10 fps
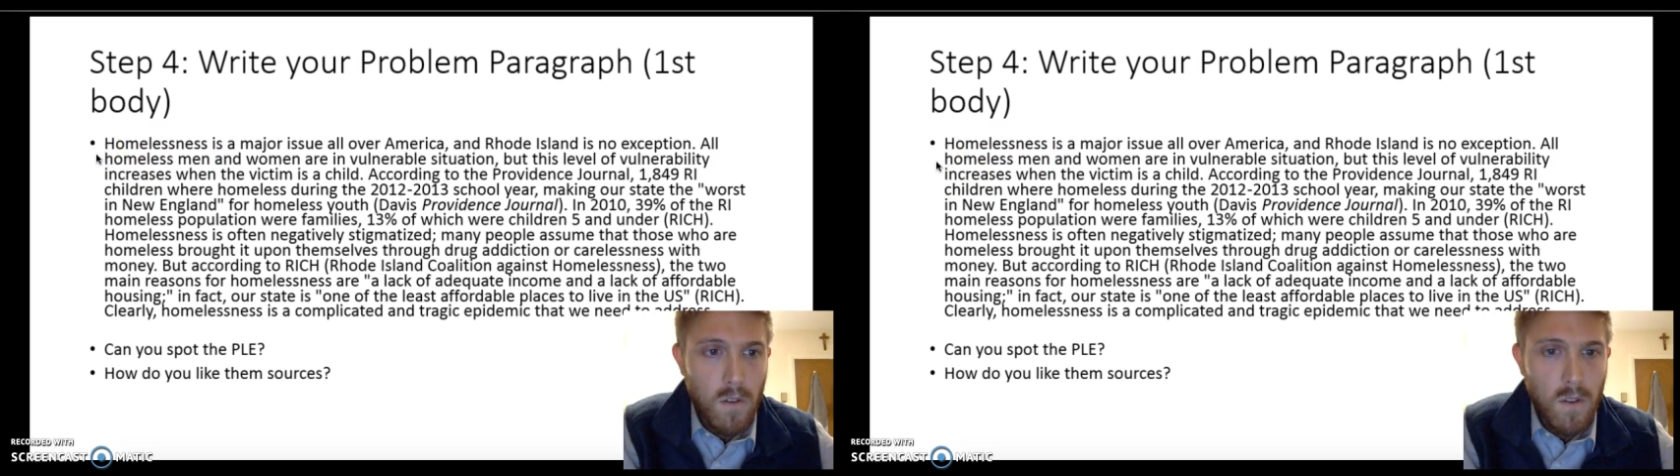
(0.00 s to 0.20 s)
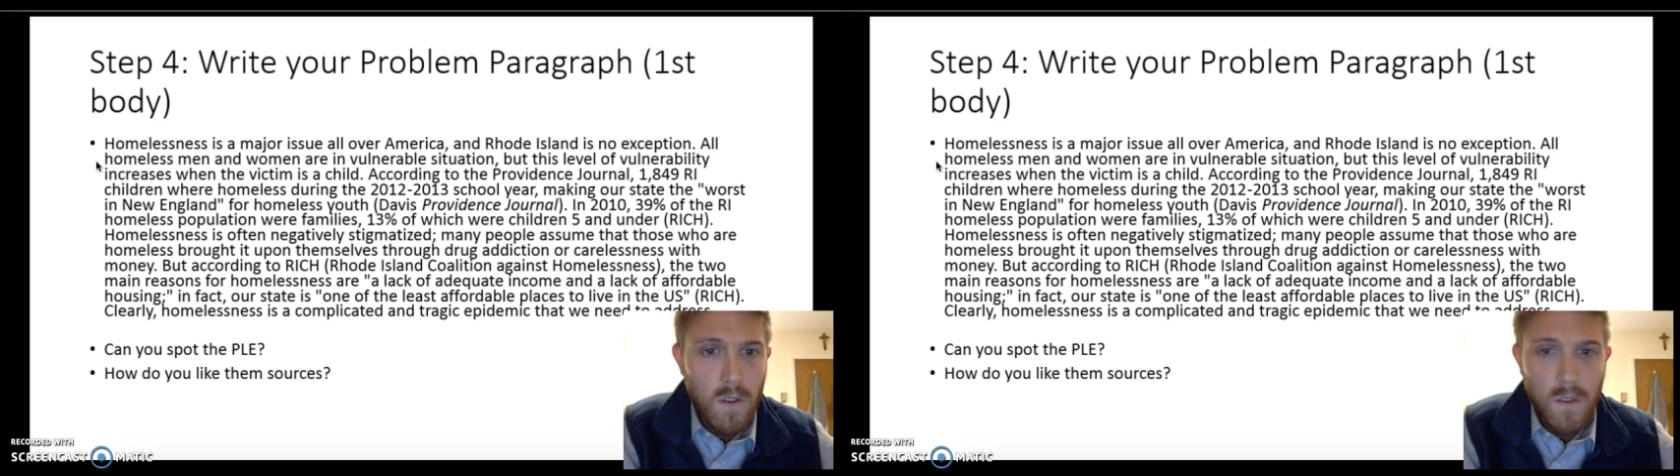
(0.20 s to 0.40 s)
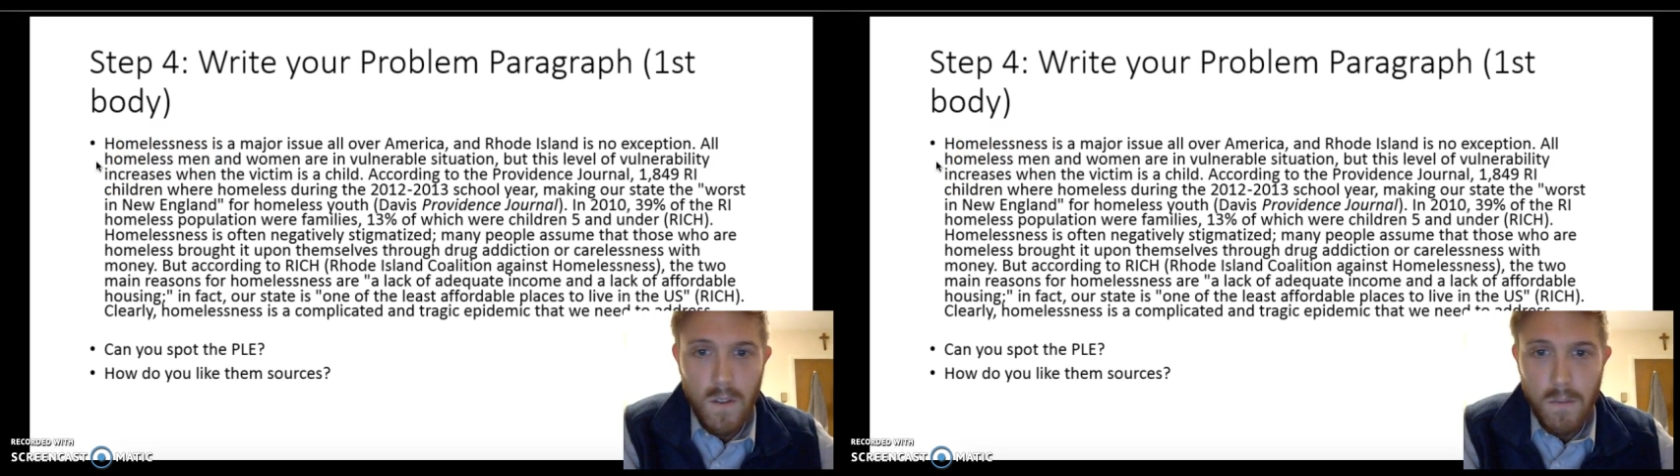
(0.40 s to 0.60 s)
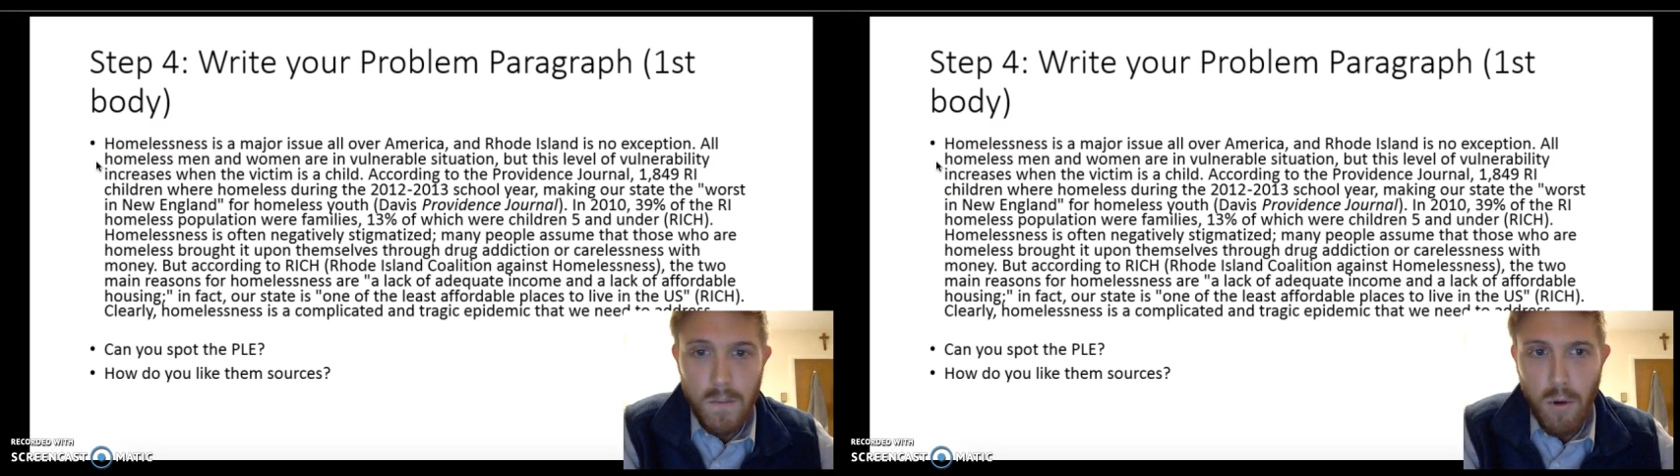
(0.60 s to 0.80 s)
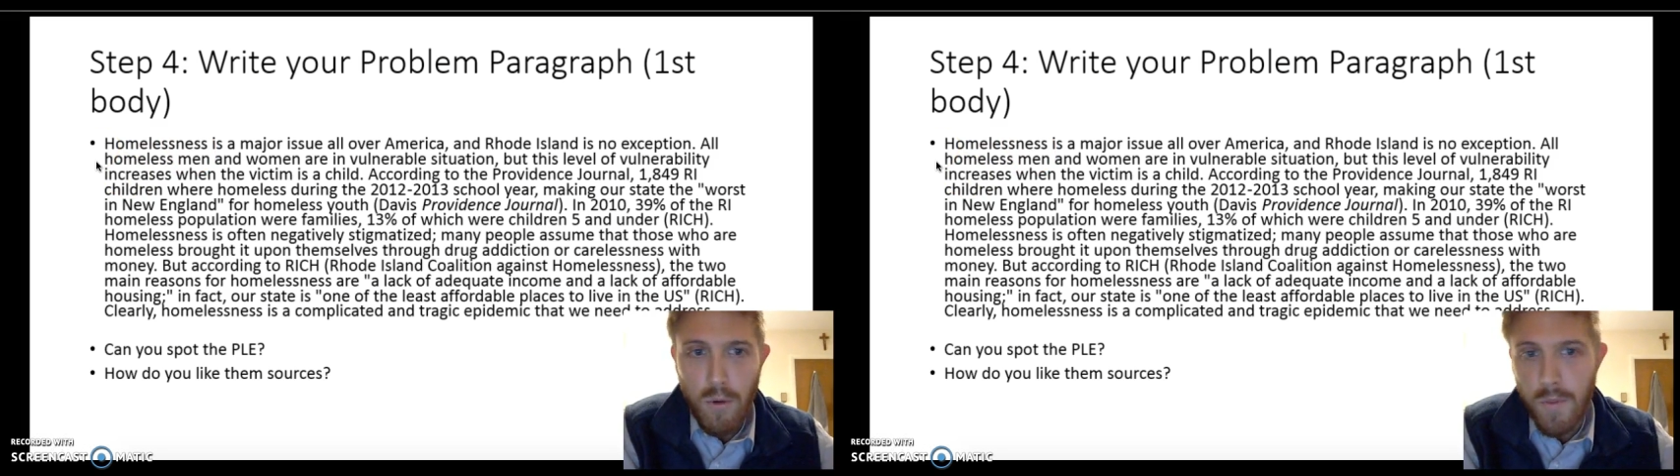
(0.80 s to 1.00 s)
statistics
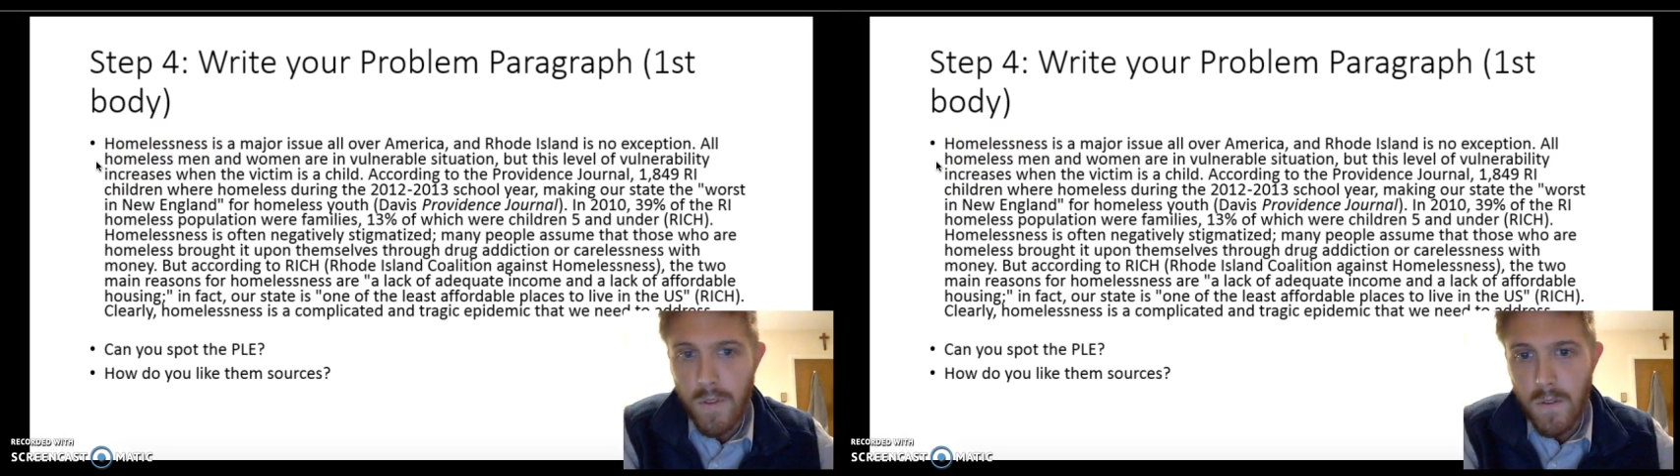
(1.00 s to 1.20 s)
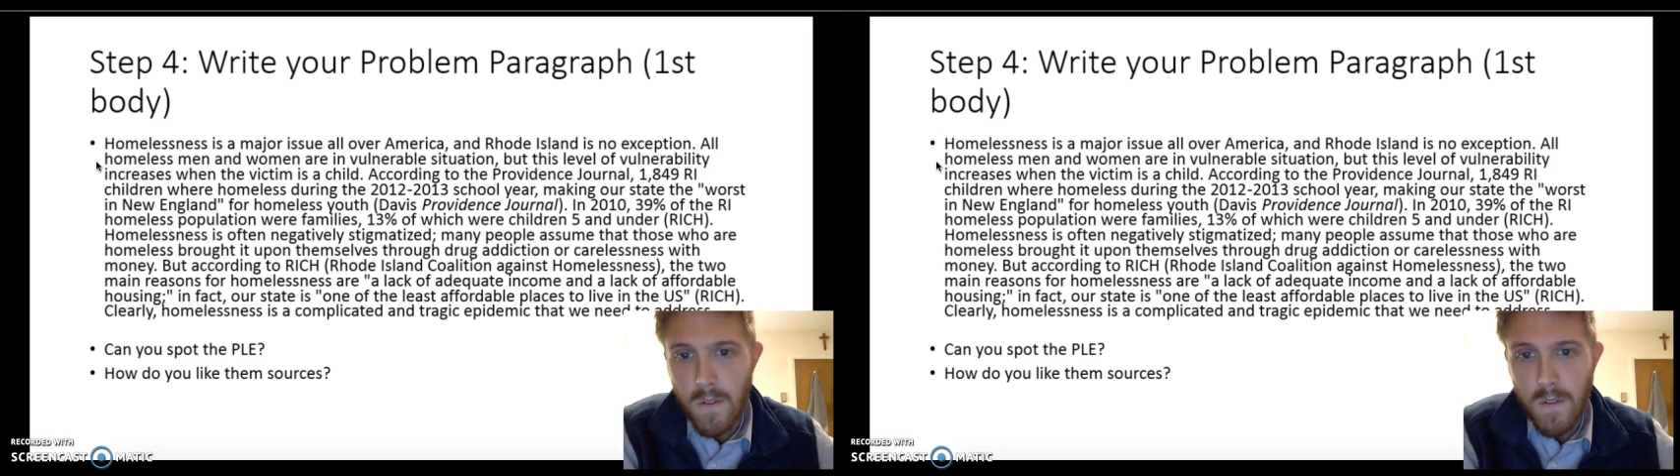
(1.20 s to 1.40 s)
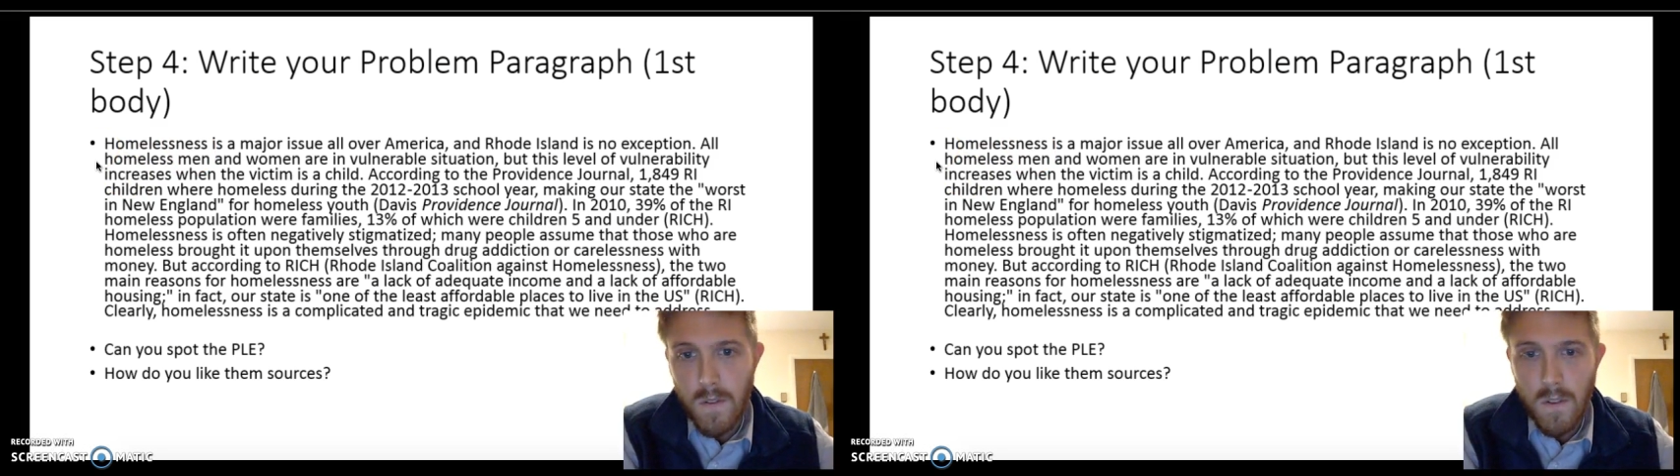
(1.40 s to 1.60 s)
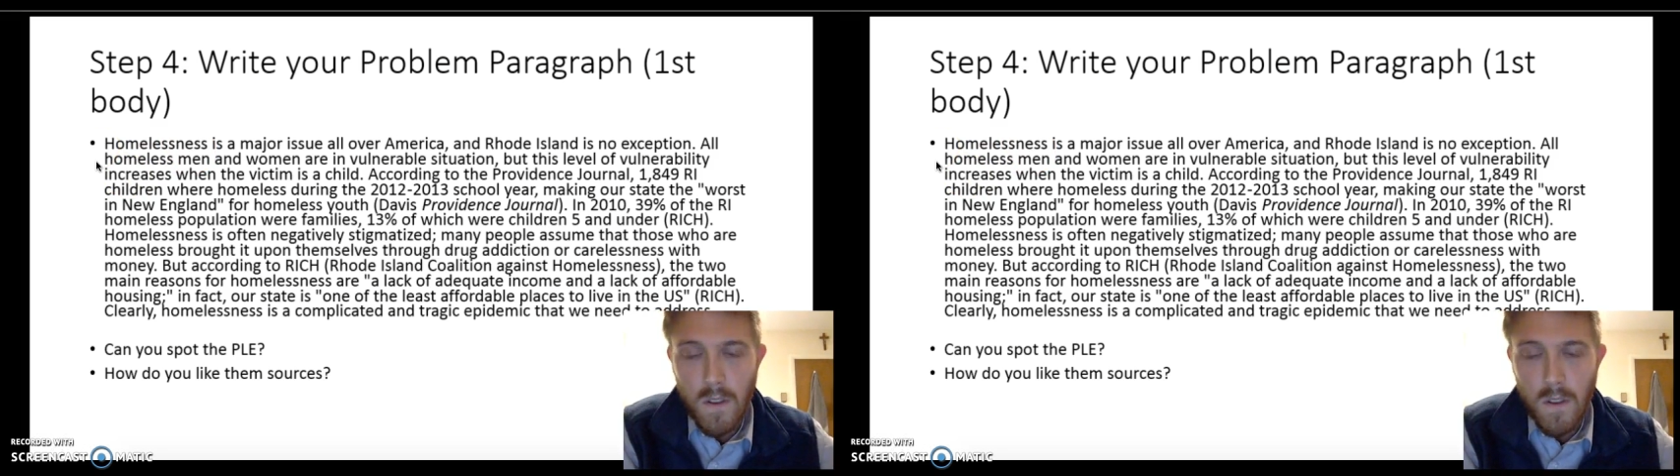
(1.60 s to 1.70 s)
about homelessness